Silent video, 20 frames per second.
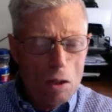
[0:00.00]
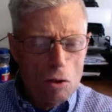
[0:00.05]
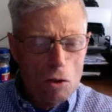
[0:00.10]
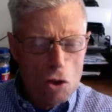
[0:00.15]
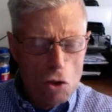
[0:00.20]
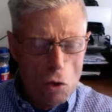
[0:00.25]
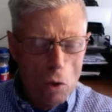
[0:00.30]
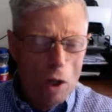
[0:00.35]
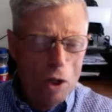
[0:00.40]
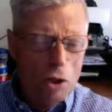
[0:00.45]

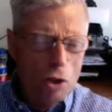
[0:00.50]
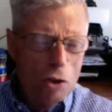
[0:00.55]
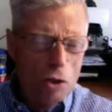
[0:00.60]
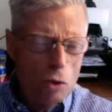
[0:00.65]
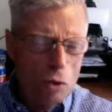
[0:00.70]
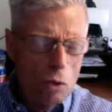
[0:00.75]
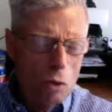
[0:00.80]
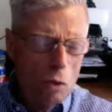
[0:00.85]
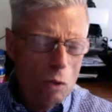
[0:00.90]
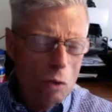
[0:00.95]
So I
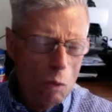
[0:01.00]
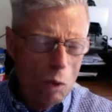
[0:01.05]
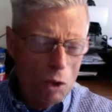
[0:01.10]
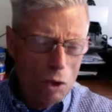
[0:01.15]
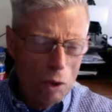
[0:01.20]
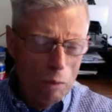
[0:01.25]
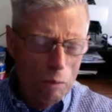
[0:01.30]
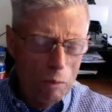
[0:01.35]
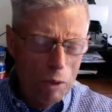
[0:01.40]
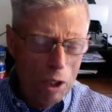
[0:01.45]
knew
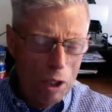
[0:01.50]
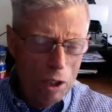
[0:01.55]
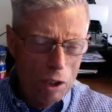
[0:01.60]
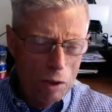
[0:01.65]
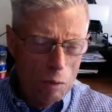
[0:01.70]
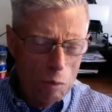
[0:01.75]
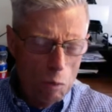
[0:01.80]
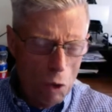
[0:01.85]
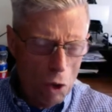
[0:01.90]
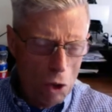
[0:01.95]
what the
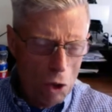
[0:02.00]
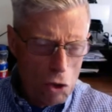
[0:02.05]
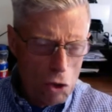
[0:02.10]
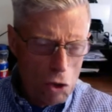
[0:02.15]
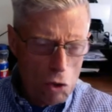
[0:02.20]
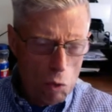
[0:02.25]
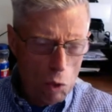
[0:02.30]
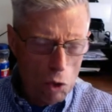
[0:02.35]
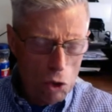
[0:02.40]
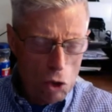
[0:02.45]
medium
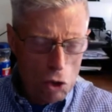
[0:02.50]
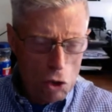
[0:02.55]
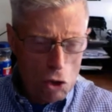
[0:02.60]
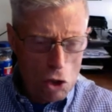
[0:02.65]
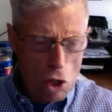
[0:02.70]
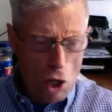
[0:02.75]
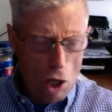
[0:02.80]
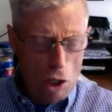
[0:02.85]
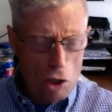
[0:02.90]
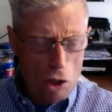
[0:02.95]
was, what the
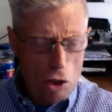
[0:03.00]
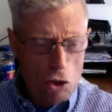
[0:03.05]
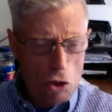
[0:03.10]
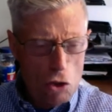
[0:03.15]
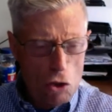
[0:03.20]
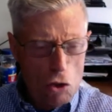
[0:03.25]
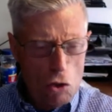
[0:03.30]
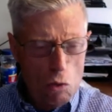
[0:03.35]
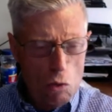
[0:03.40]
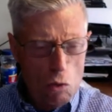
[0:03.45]

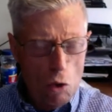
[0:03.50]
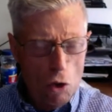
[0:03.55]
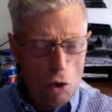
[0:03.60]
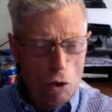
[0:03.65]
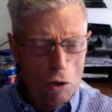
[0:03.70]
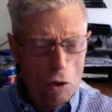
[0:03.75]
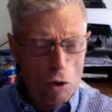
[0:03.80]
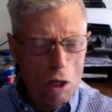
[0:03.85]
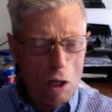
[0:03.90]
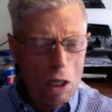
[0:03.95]
sizes
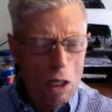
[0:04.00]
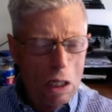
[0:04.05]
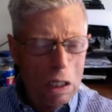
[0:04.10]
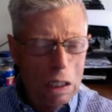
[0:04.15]
were,